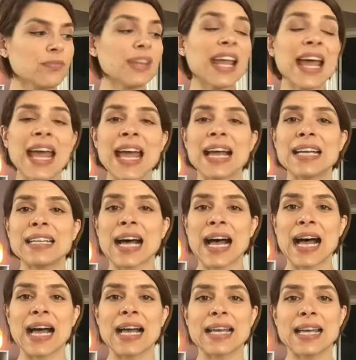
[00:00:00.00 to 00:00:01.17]
And
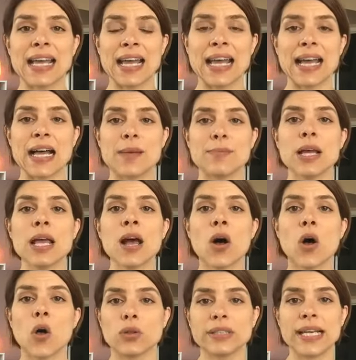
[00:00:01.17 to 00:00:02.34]
I am
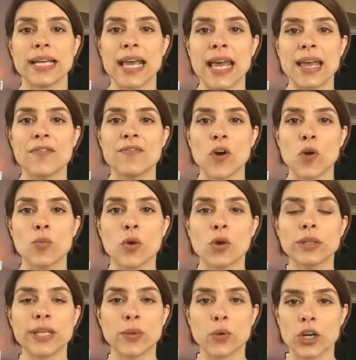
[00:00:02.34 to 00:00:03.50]
holding a foam
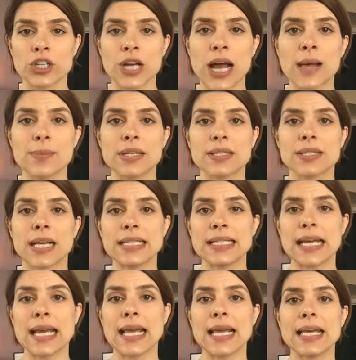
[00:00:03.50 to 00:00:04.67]
rolling workshop
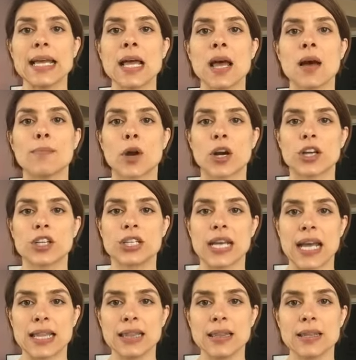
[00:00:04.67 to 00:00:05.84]
Sunday, March
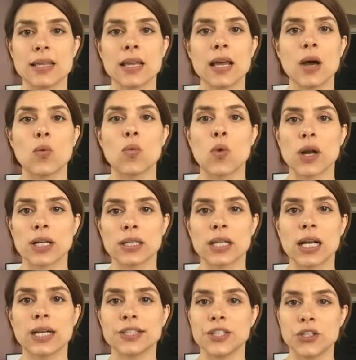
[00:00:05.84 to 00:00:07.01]
10th, 1
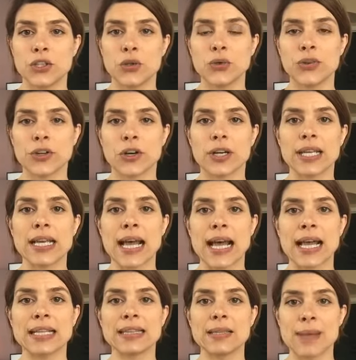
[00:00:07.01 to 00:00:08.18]
o'clock to 2:30
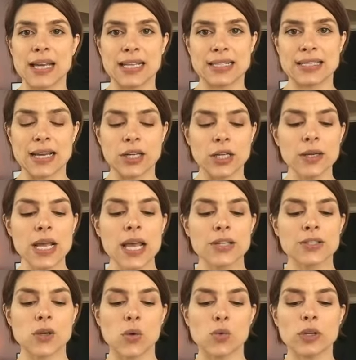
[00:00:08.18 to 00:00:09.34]
at the Meta Center.
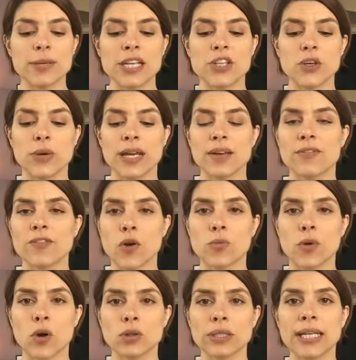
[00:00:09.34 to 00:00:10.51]
So we'll be doing foam
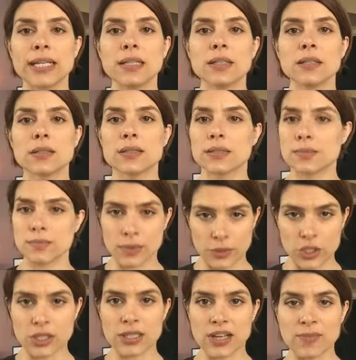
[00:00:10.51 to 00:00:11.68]
rolling,
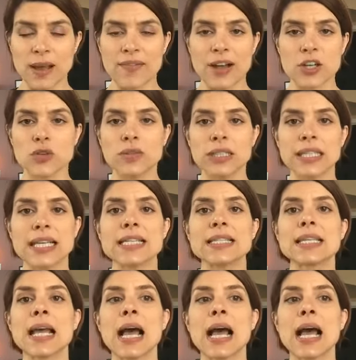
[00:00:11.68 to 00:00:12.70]
which is self-myofascial release.